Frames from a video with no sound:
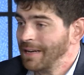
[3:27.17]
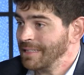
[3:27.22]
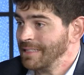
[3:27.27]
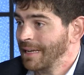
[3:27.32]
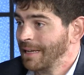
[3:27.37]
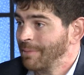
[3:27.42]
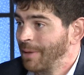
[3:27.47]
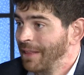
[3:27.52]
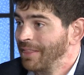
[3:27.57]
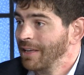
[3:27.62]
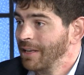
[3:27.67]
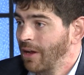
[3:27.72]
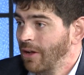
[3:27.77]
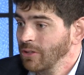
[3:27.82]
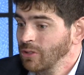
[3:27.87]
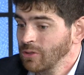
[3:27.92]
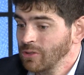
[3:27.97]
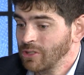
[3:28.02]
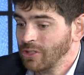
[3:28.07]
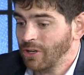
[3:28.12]
a second, but I think it
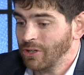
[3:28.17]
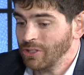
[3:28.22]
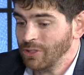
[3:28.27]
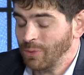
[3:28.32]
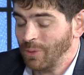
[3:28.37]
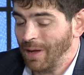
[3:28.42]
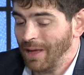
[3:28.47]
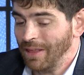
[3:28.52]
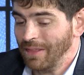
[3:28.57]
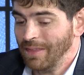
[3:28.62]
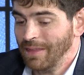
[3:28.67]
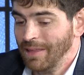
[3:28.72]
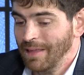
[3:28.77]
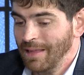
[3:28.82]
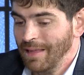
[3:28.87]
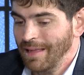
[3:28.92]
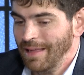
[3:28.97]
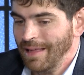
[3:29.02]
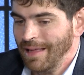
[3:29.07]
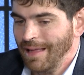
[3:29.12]
also starts with
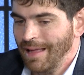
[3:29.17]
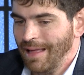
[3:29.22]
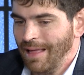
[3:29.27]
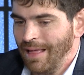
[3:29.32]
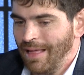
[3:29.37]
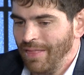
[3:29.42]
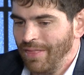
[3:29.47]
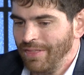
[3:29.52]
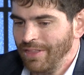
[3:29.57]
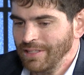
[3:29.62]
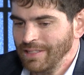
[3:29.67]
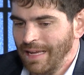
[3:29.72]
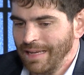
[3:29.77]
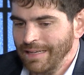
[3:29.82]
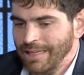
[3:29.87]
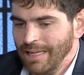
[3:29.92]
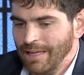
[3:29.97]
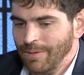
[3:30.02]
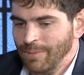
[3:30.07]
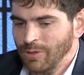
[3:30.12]
this
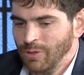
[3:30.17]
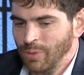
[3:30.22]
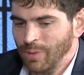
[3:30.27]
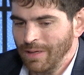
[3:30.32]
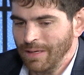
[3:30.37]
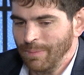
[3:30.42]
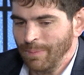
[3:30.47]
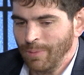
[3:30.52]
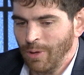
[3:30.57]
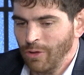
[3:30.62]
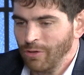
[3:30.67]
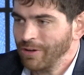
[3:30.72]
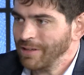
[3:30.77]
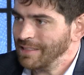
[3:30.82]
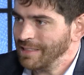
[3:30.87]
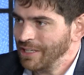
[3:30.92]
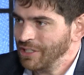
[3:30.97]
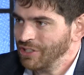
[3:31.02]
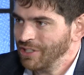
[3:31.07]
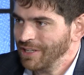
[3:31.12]
idea between
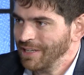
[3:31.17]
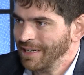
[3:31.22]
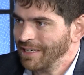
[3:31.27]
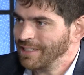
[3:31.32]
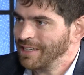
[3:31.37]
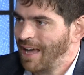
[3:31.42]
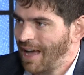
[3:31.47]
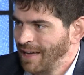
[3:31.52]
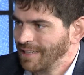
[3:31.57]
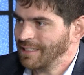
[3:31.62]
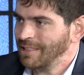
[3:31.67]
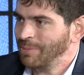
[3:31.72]
polarization and toxic